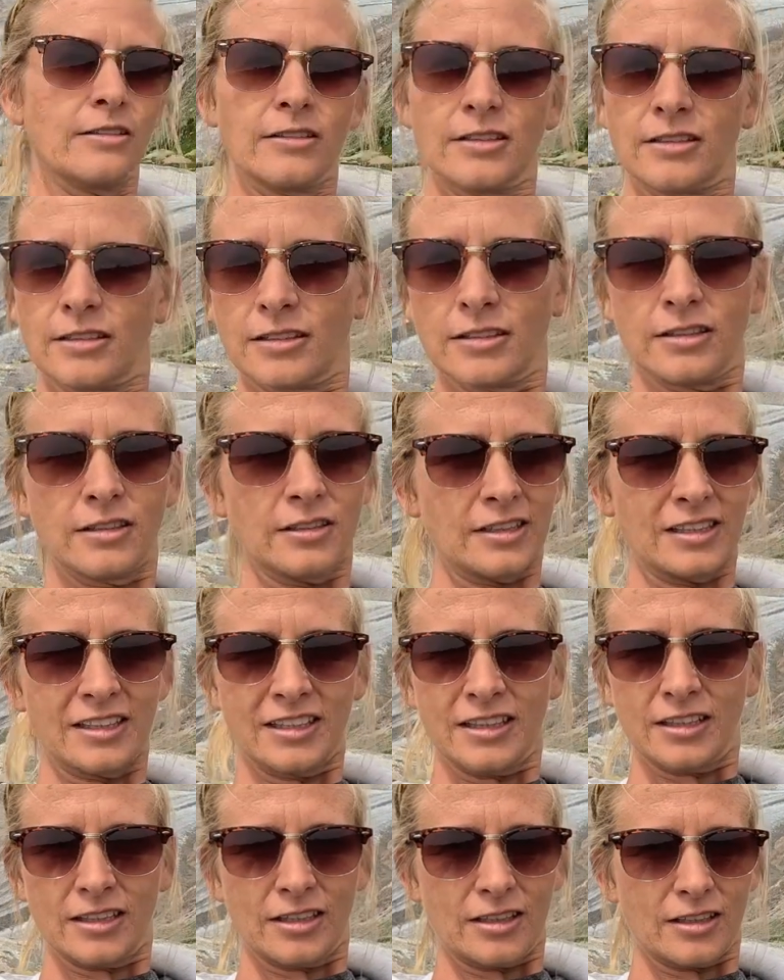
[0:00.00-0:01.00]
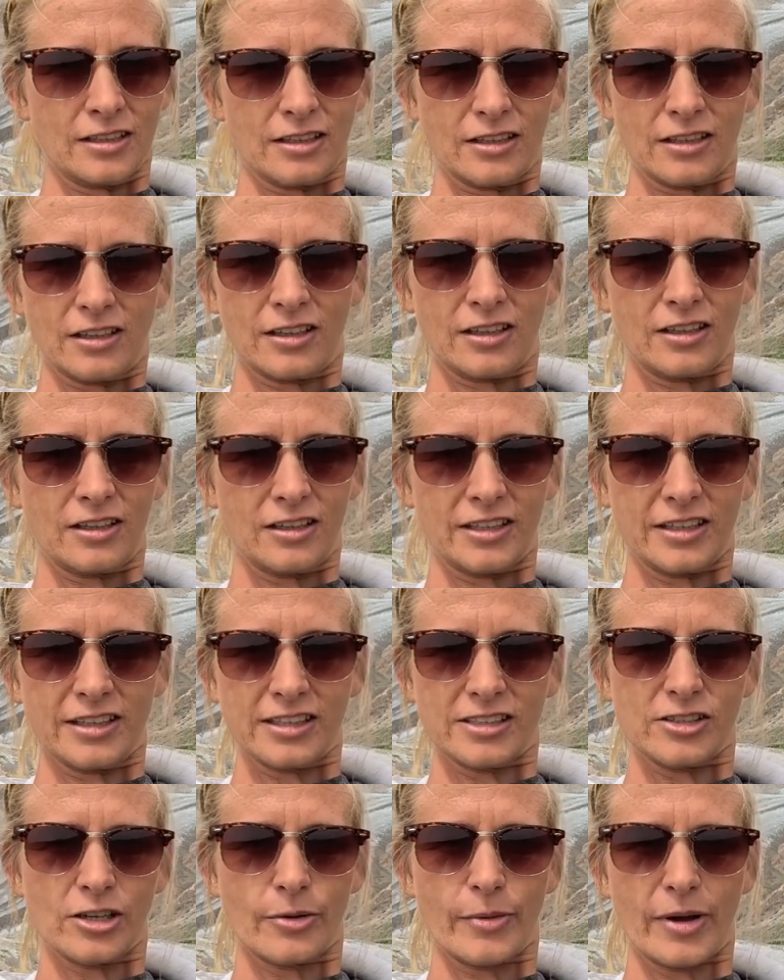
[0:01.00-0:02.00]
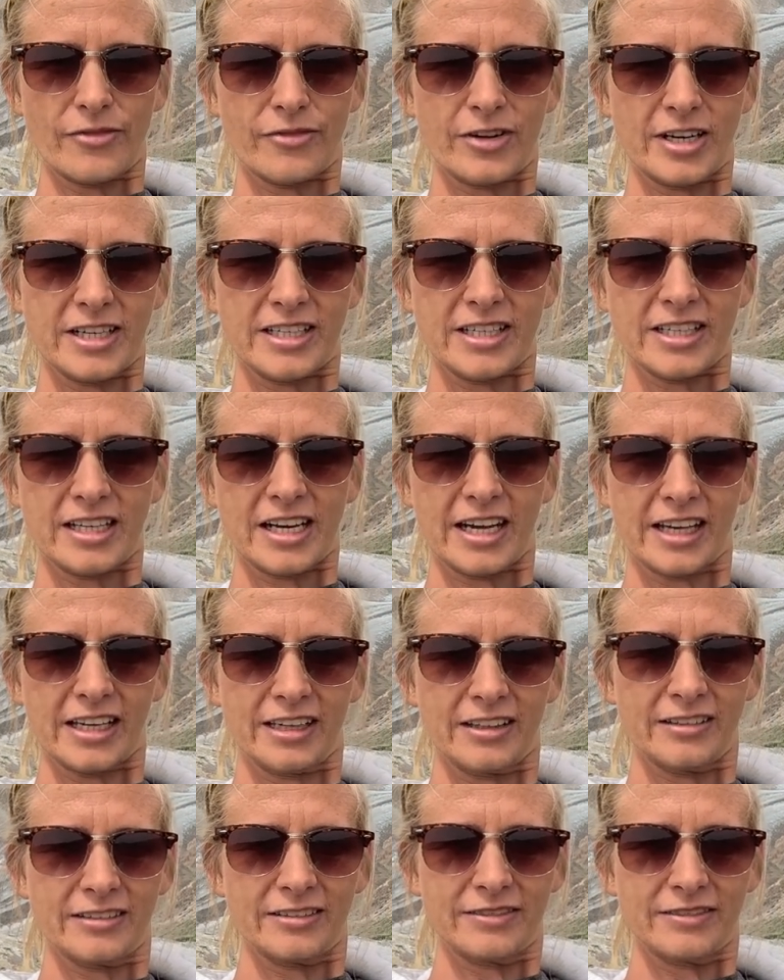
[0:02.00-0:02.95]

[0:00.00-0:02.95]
here, Jess, about food? He's not my friend today.